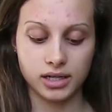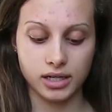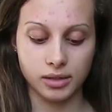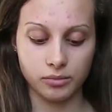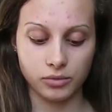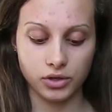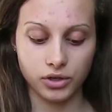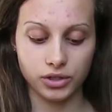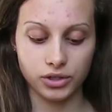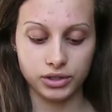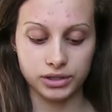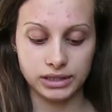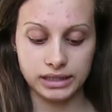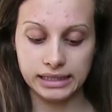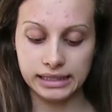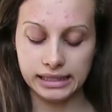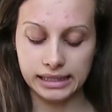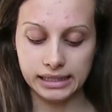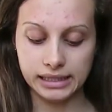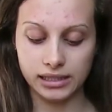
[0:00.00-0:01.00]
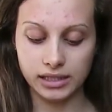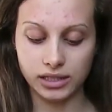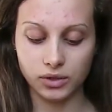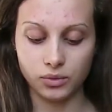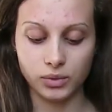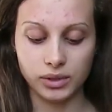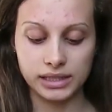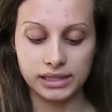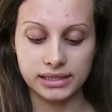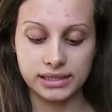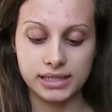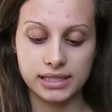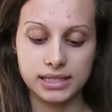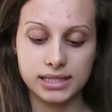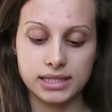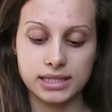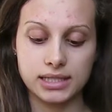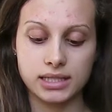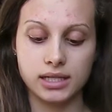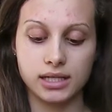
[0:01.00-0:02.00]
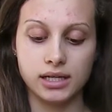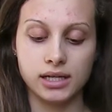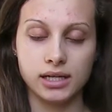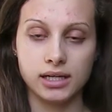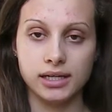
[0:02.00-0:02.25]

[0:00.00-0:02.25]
I am currently eating away at this.